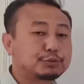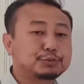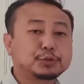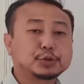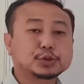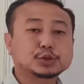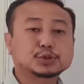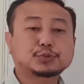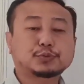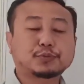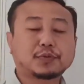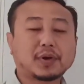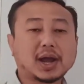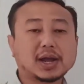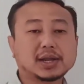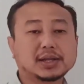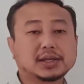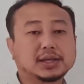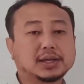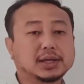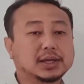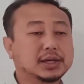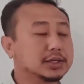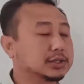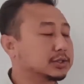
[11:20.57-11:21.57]
those fine
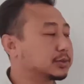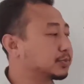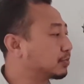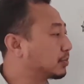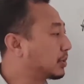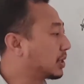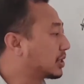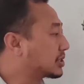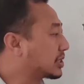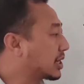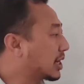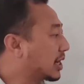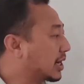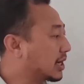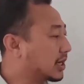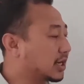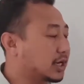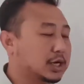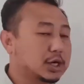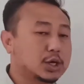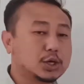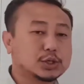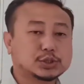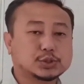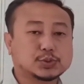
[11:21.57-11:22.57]
hairs present in the
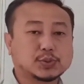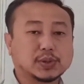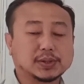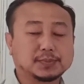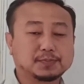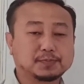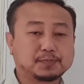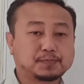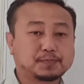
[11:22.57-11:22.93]
nostril.